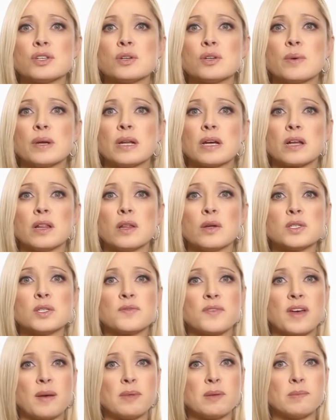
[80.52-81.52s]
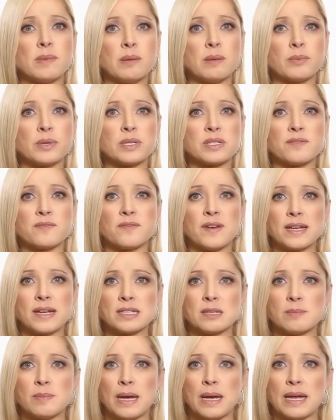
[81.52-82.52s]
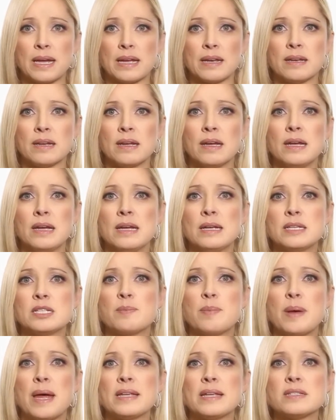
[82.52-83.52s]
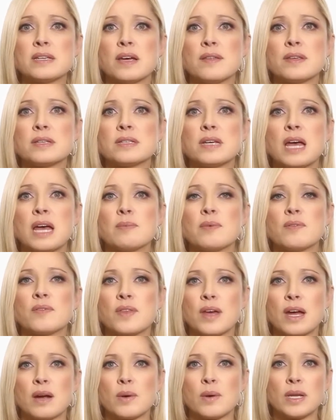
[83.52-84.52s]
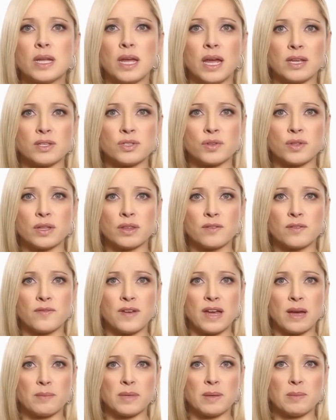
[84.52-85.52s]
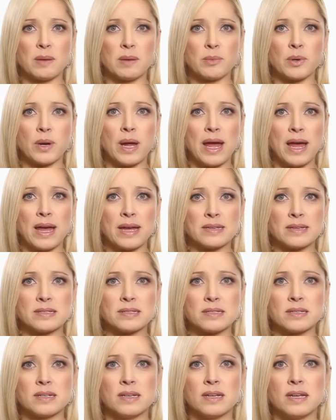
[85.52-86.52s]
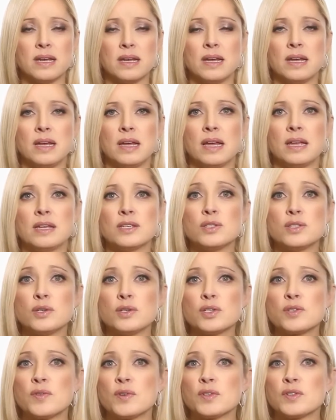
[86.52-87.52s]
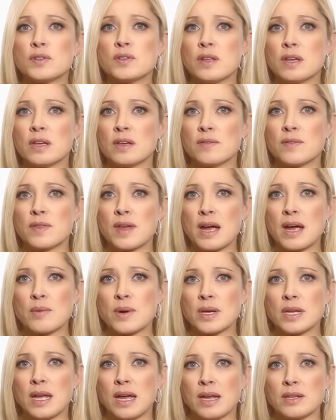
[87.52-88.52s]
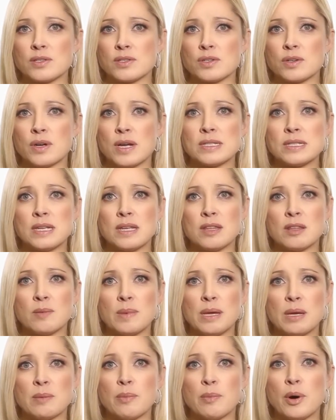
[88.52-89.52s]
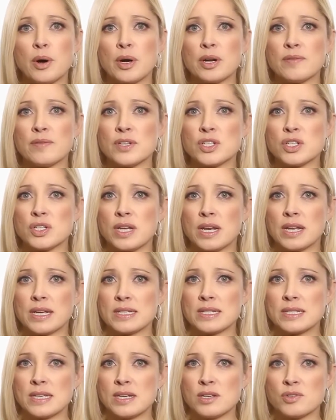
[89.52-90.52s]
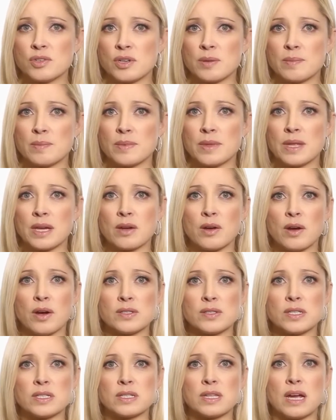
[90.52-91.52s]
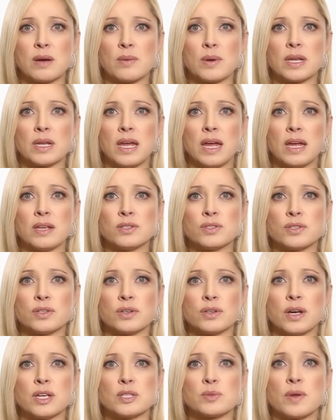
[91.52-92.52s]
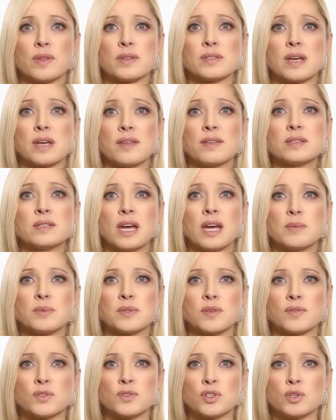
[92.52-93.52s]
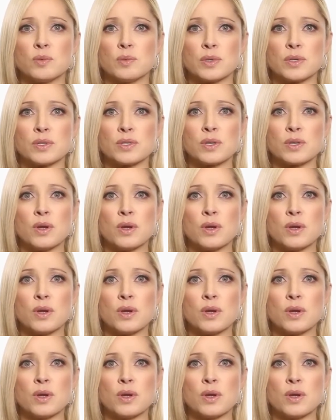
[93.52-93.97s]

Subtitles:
when a close family member is affected by it depends on the type of thyroid cancer that the family member has. It is useful to think of thyroid cancer as either being part of a genetic syndrome that causes thyroid cancer as well as other types of tumors,